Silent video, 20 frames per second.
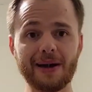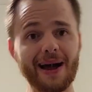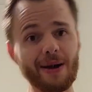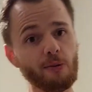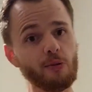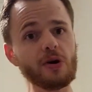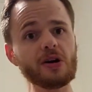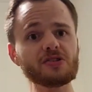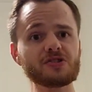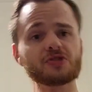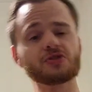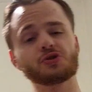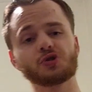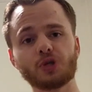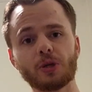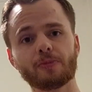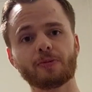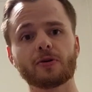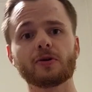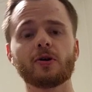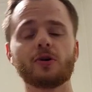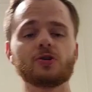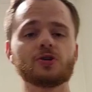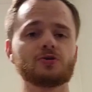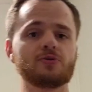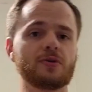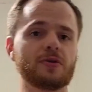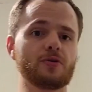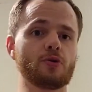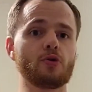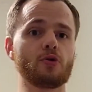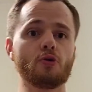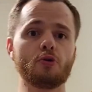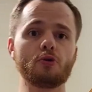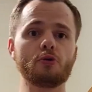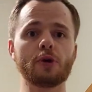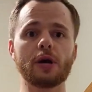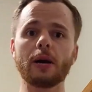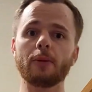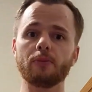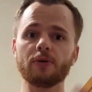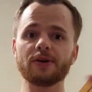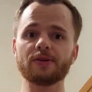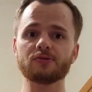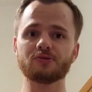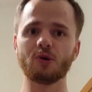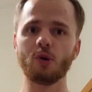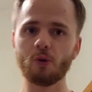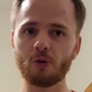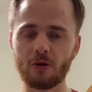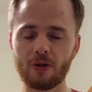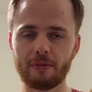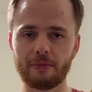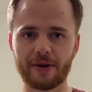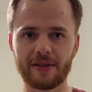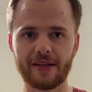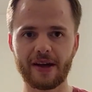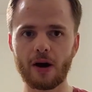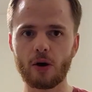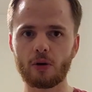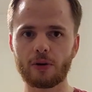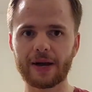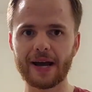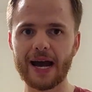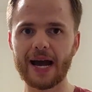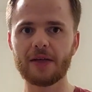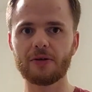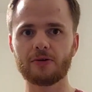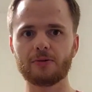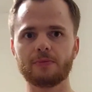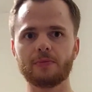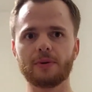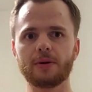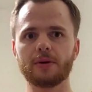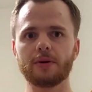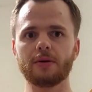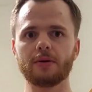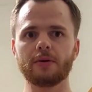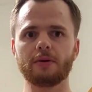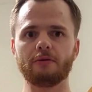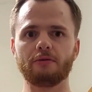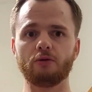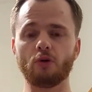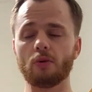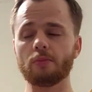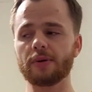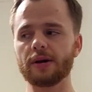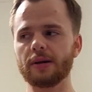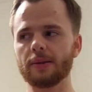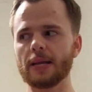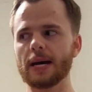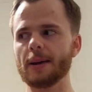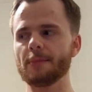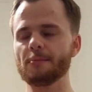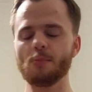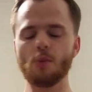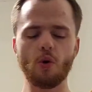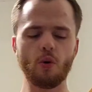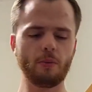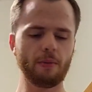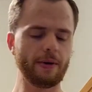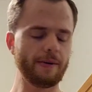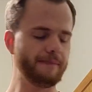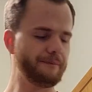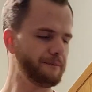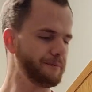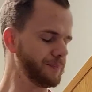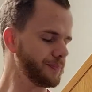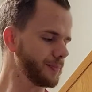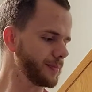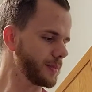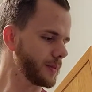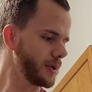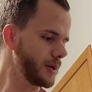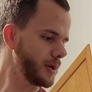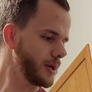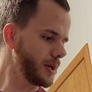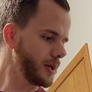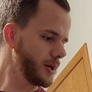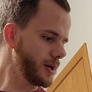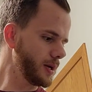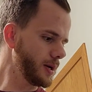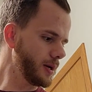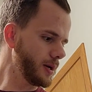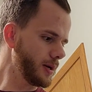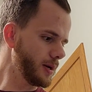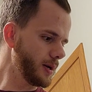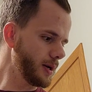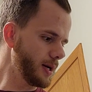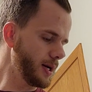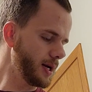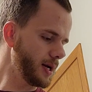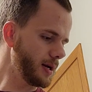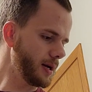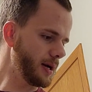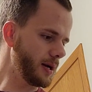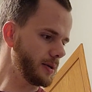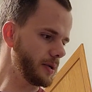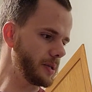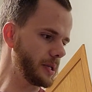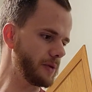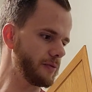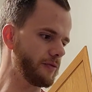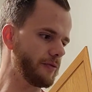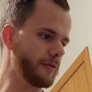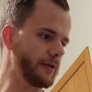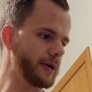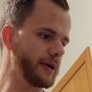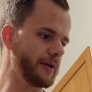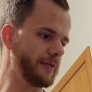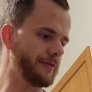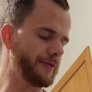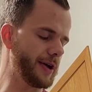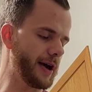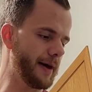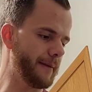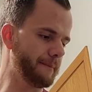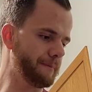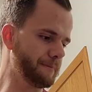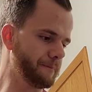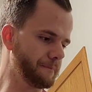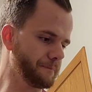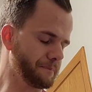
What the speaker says: I wasn't super close with, or who were a couple years older than me. They all gathered for me in that moment, and I'll never forget that.